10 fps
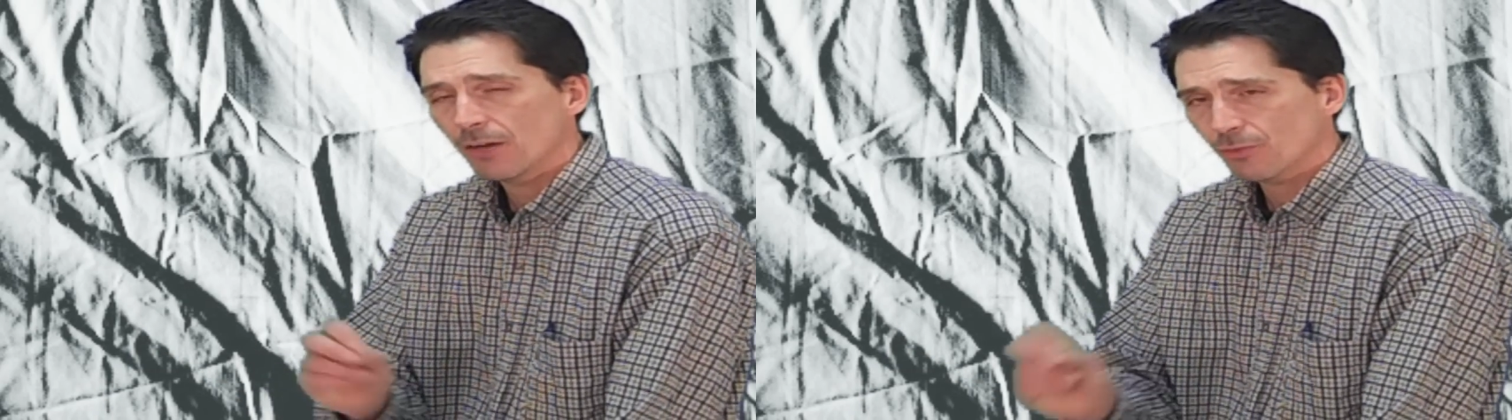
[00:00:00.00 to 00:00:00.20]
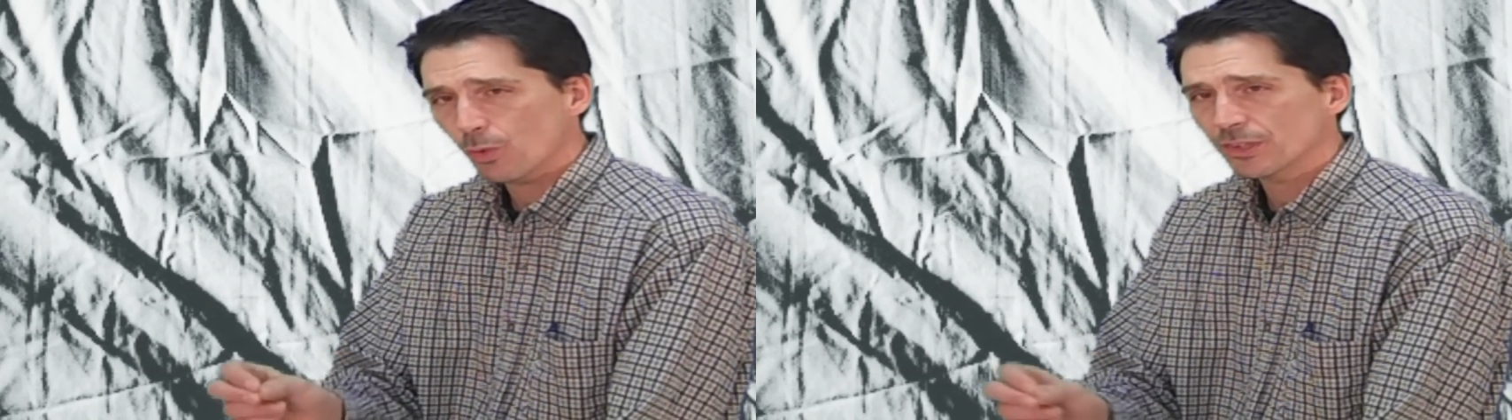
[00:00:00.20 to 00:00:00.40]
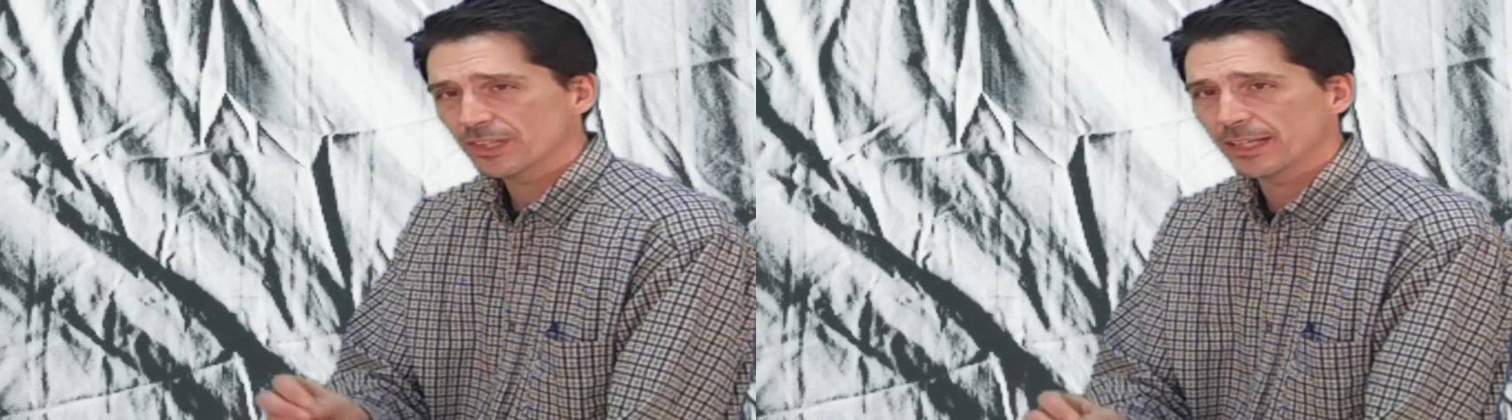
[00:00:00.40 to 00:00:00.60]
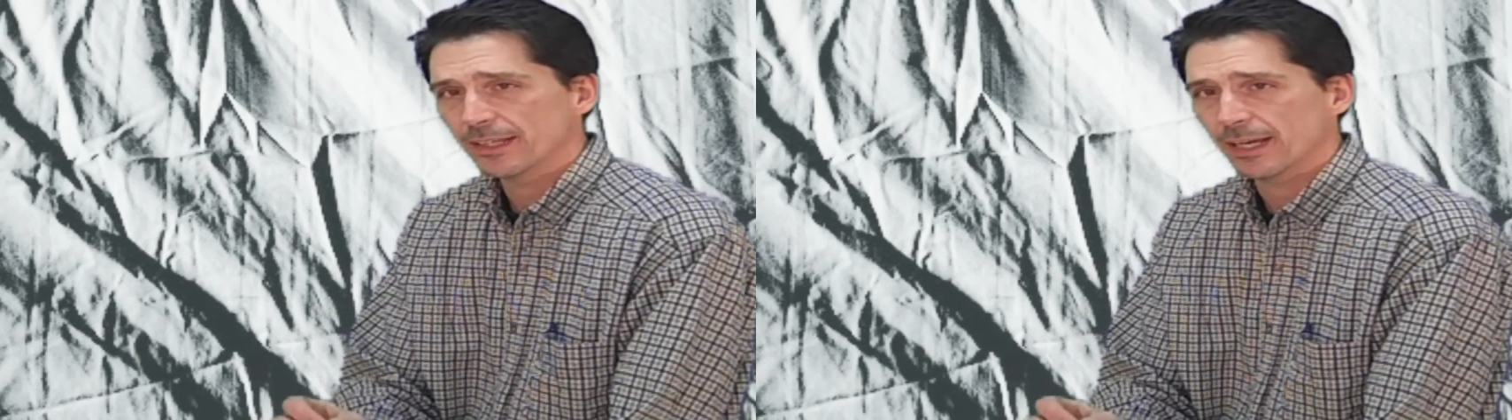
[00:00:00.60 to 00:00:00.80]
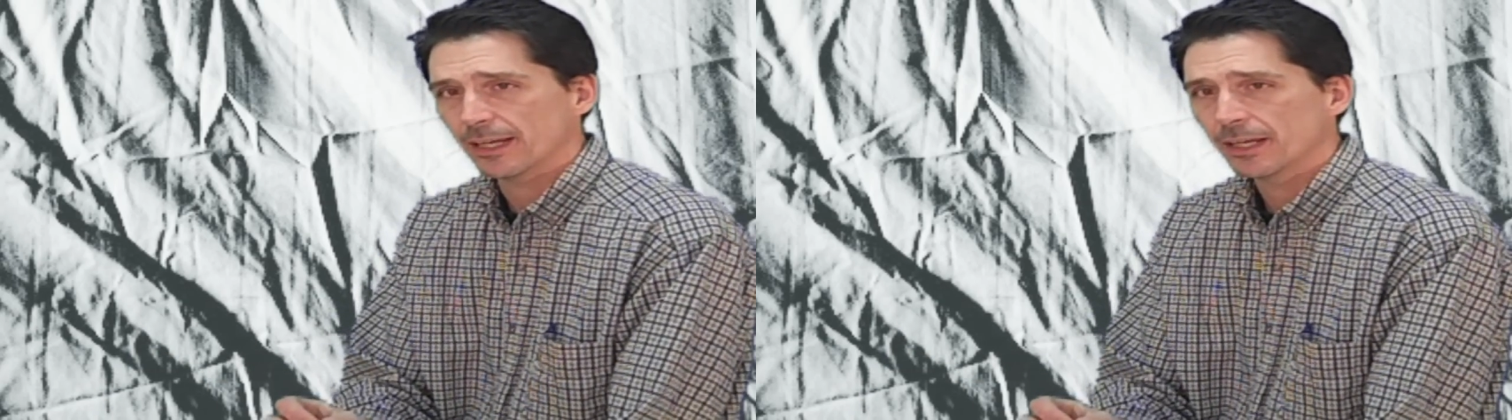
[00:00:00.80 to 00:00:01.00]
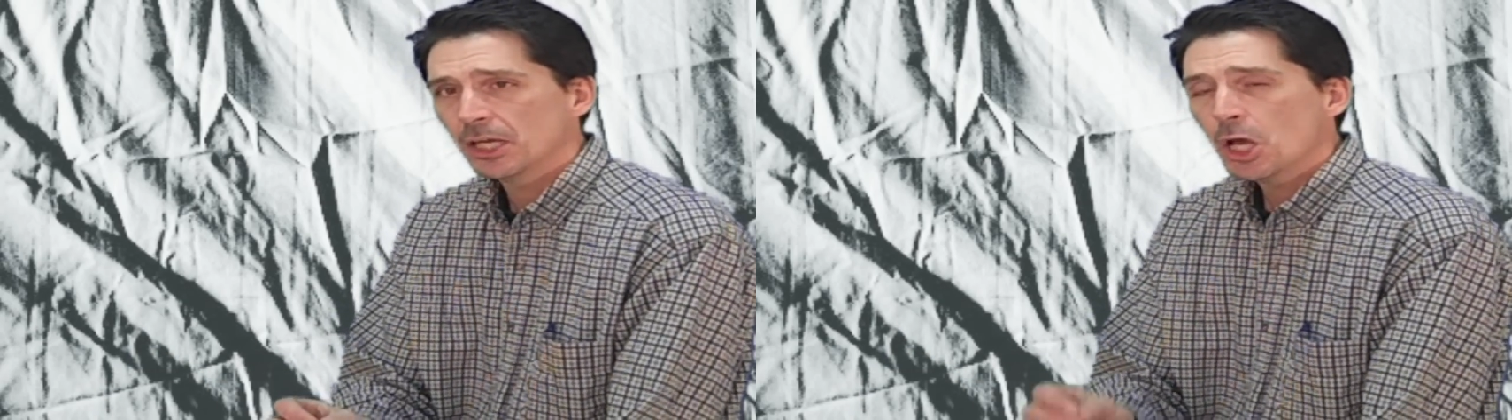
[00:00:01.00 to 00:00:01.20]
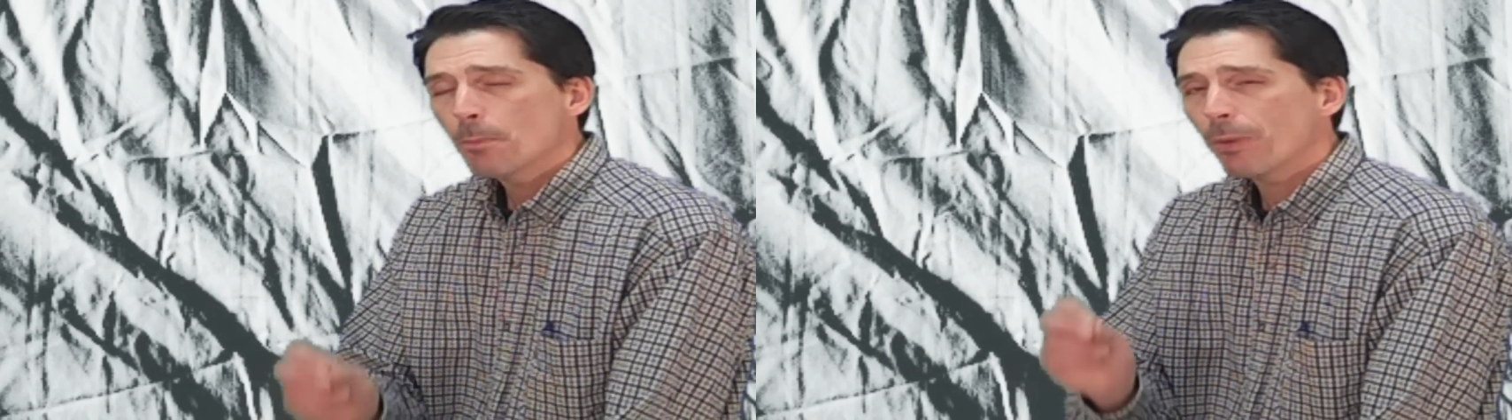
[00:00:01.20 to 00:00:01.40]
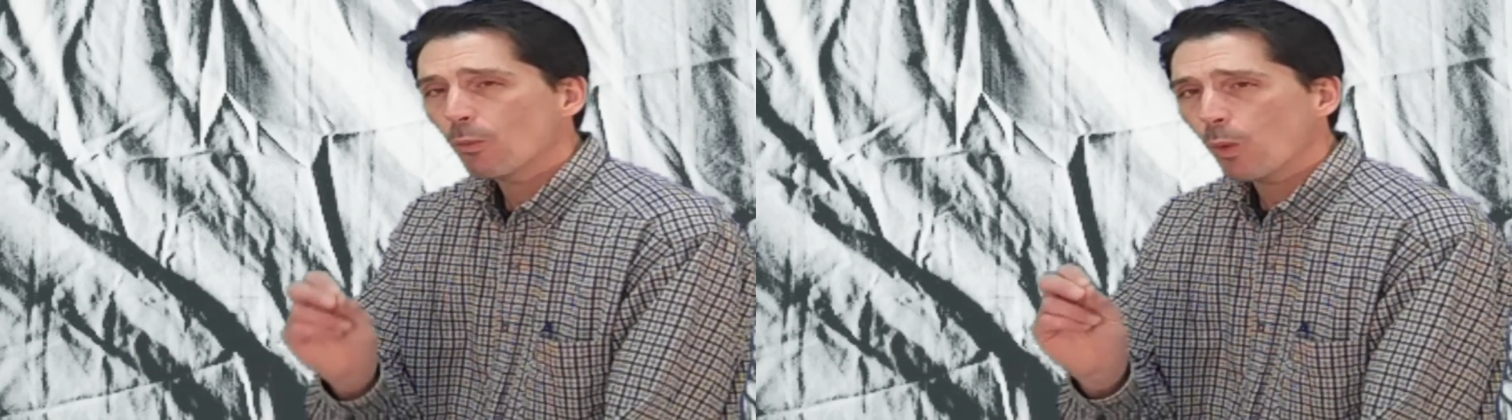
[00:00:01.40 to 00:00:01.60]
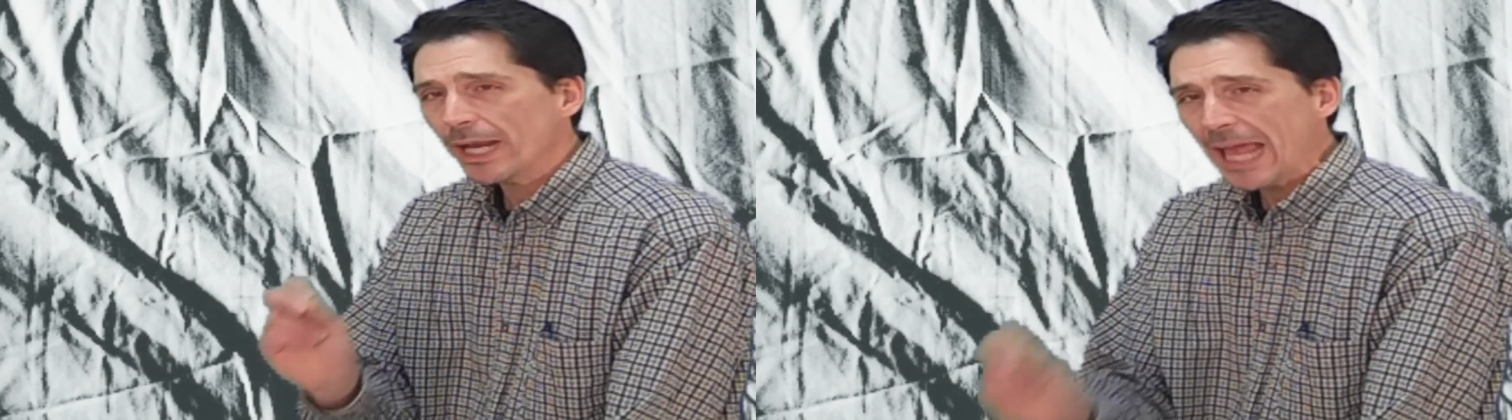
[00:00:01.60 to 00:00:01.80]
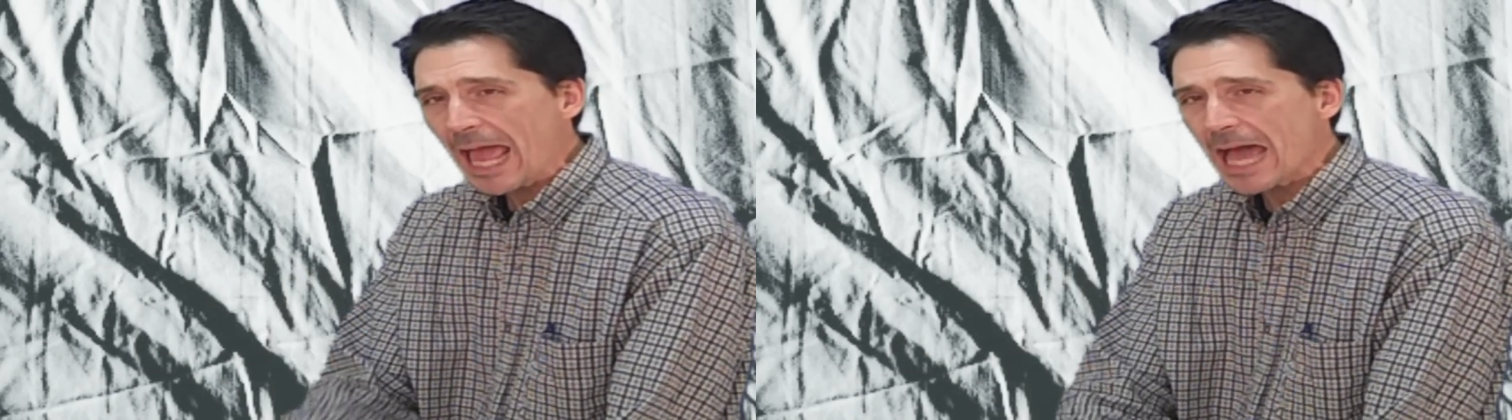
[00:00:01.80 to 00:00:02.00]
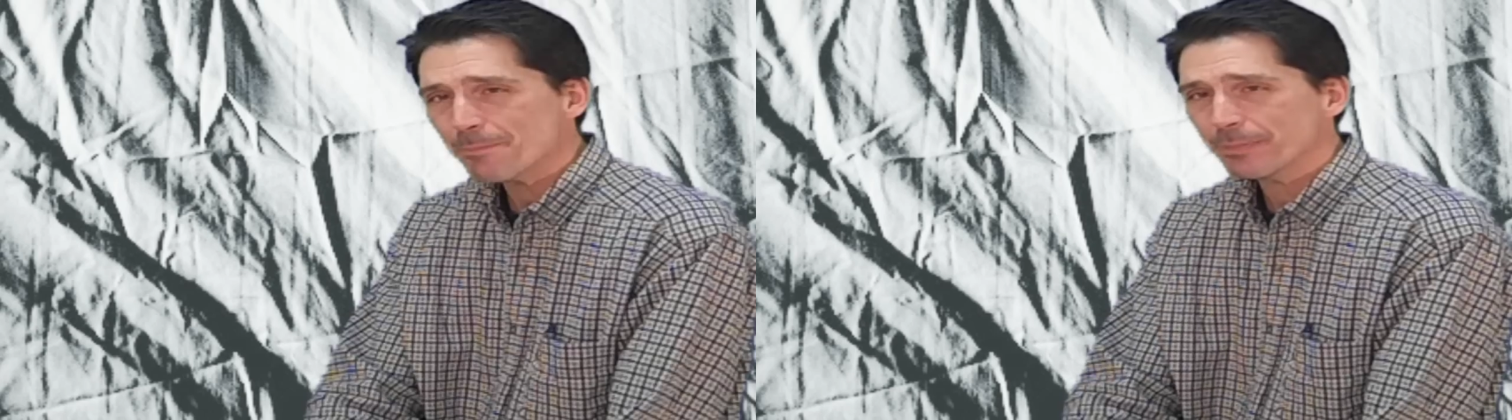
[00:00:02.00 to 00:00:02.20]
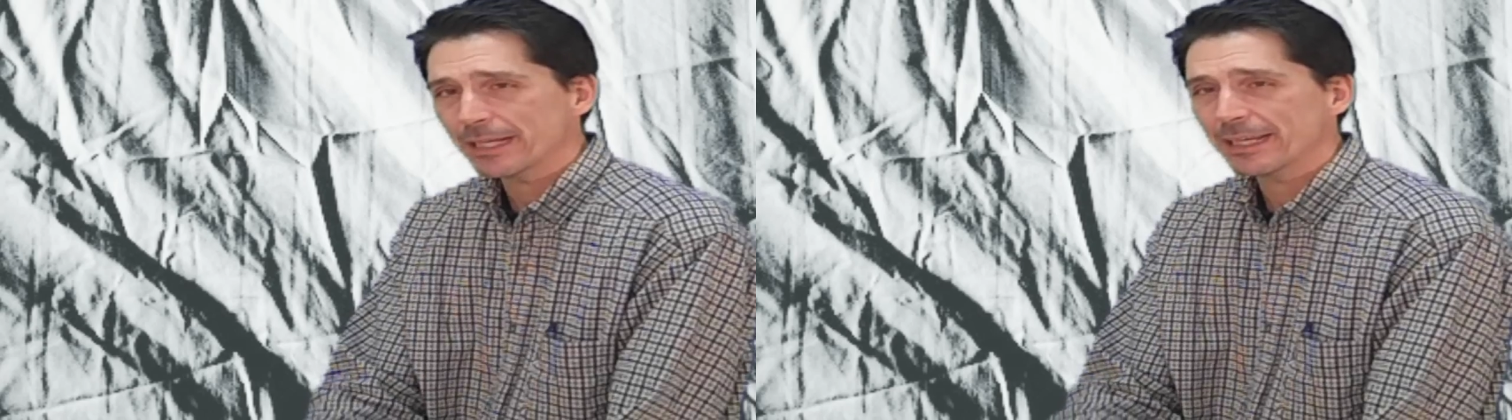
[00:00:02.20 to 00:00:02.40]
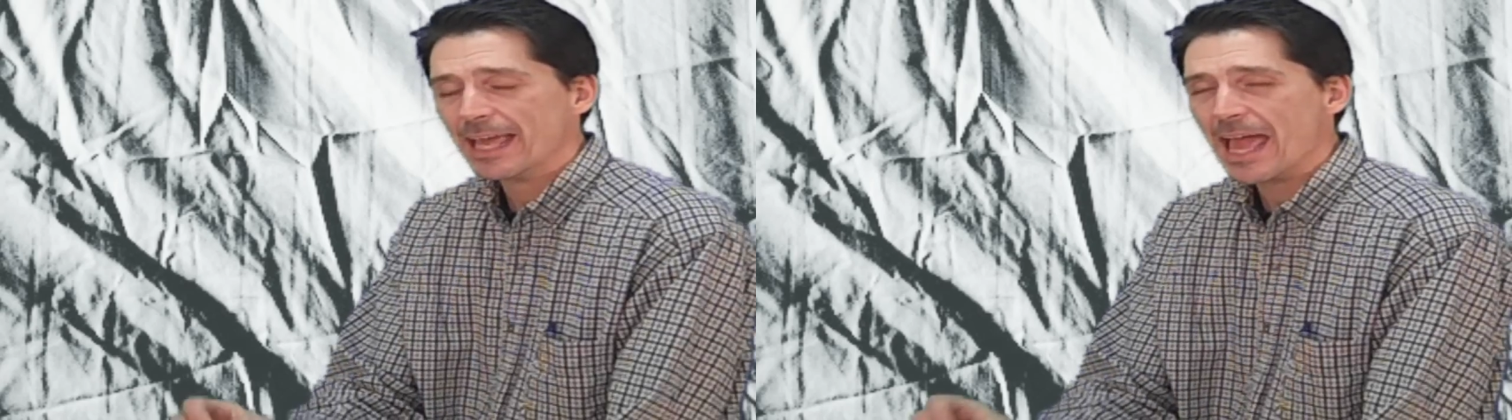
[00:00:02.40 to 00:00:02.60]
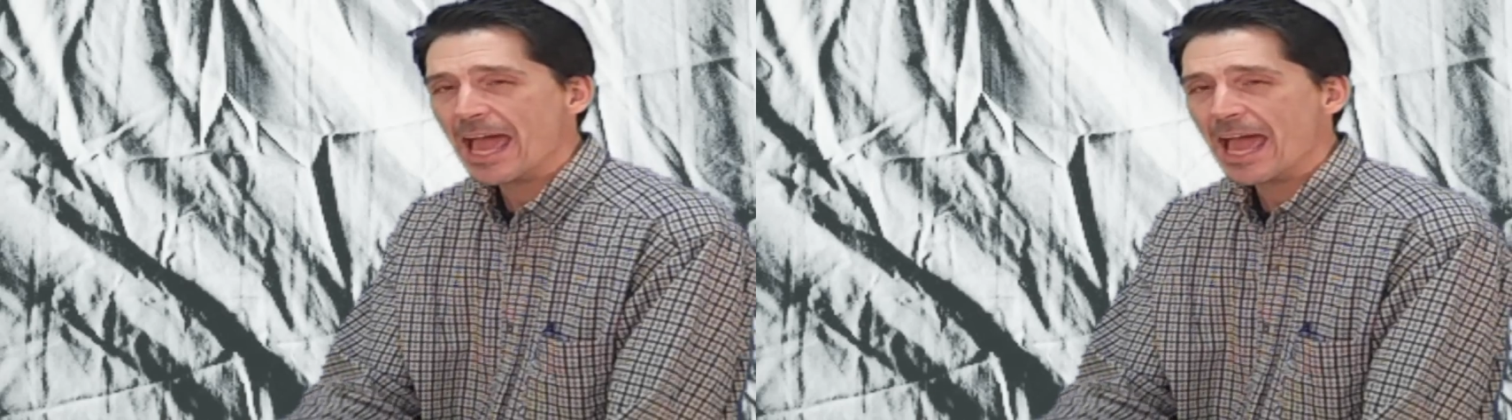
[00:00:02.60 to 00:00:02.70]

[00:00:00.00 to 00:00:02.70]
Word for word: Of course they did. But what happened